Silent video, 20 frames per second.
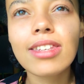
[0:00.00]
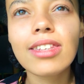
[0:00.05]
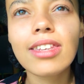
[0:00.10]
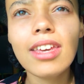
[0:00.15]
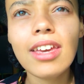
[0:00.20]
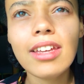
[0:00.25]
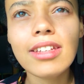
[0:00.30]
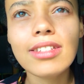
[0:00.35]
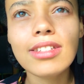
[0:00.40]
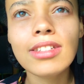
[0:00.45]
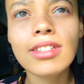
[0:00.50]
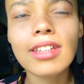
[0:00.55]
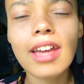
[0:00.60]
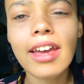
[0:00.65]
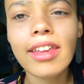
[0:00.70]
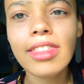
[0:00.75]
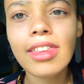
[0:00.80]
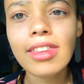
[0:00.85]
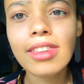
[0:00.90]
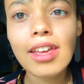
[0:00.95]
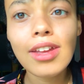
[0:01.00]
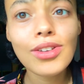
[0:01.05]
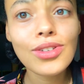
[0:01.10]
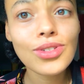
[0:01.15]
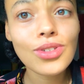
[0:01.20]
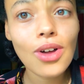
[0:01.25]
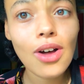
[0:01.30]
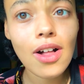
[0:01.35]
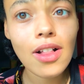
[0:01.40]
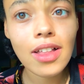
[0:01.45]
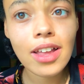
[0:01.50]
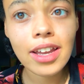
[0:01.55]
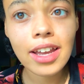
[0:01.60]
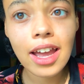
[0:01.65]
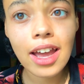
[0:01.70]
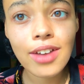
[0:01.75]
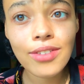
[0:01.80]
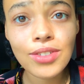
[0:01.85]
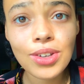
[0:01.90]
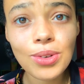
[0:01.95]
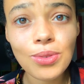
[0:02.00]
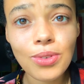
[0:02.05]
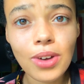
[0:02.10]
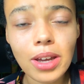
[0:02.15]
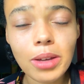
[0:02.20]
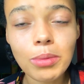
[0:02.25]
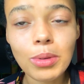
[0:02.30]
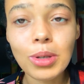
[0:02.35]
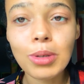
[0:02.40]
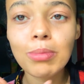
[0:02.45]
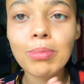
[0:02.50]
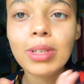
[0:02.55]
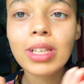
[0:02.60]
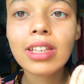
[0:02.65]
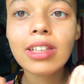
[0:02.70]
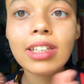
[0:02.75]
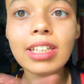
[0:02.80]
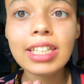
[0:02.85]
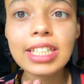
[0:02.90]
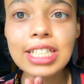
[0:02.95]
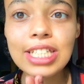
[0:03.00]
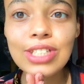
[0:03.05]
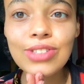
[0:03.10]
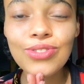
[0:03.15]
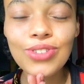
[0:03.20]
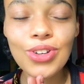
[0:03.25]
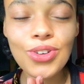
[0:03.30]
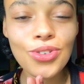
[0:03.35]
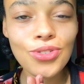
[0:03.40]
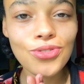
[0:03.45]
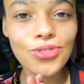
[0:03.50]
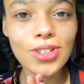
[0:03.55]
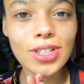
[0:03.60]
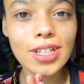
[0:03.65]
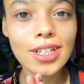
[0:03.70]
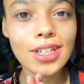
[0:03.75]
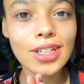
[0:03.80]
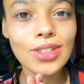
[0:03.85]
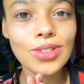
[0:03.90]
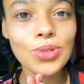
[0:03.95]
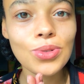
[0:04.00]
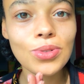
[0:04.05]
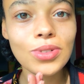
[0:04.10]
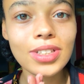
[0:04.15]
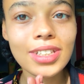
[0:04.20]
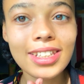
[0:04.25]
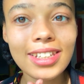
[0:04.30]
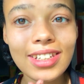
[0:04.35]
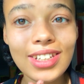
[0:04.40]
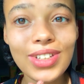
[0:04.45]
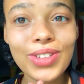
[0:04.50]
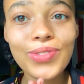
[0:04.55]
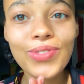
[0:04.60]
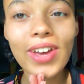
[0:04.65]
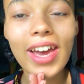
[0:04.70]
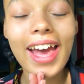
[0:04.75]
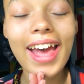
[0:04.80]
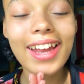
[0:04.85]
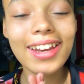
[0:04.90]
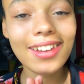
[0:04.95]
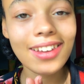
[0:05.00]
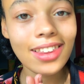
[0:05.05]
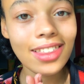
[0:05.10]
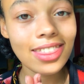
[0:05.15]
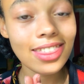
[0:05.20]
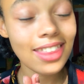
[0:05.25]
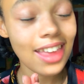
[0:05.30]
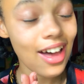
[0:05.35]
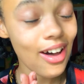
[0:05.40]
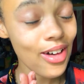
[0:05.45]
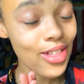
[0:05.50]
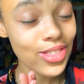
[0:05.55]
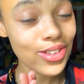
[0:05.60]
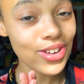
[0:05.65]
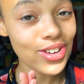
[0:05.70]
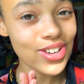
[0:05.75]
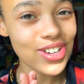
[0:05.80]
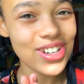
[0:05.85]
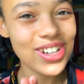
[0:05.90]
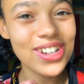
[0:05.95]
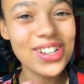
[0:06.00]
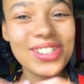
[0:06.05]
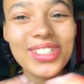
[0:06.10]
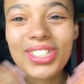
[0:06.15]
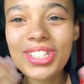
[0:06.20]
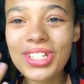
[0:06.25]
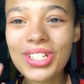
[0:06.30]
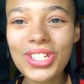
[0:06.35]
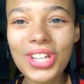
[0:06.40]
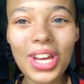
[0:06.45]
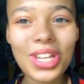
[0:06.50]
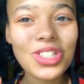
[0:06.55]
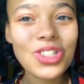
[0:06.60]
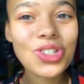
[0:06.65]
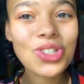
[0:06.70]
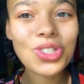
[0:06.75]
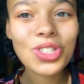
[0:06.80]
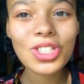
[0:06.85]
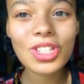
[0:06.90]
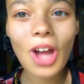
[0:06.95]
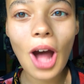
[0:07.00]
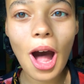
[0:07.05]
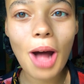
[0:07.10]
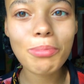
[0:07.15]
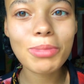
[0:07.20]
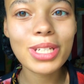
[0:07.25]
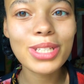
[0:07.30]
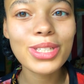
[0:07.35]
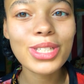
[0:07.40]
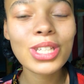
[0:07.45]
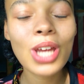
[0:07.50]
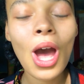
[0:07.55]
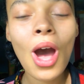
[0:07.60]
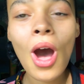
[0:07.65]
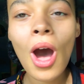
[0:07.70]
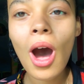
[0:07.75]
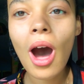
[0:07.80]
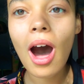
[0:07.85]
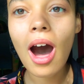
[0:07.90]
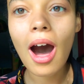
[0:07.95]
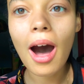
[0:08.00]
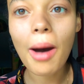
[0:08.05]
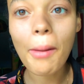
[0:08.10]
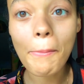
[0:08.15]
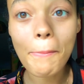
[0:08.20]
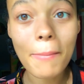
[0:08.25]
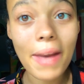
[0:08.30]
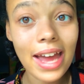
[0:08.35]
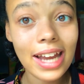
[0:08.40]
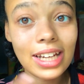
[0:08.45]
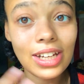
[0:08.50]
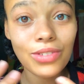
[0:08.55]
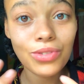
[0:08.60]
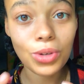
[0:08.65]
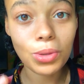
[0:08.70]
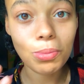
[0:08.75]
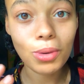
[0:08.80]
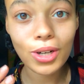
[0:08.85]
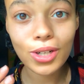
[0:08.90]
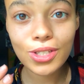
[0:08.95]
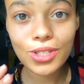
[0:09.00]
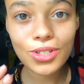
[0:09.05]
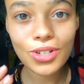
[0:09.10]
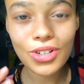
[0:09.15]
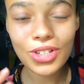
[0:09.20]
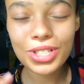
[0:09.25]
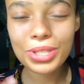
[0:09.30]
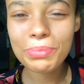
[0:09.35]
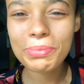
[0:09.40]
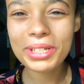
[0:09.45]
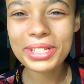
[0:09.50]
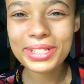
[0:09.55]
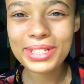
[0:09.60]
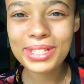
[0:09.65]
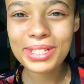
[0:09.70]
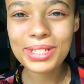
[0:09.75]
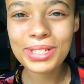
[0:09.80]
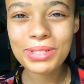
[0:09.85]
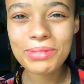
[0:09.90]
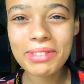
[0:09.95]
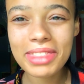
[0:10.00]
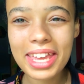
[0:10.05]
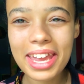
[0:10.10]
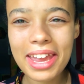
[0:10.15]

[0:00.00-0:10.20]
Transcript: yes, I think that is all I have, Good Viber. Please feel free to leave any other suggestions, comments, any of your personal experiences with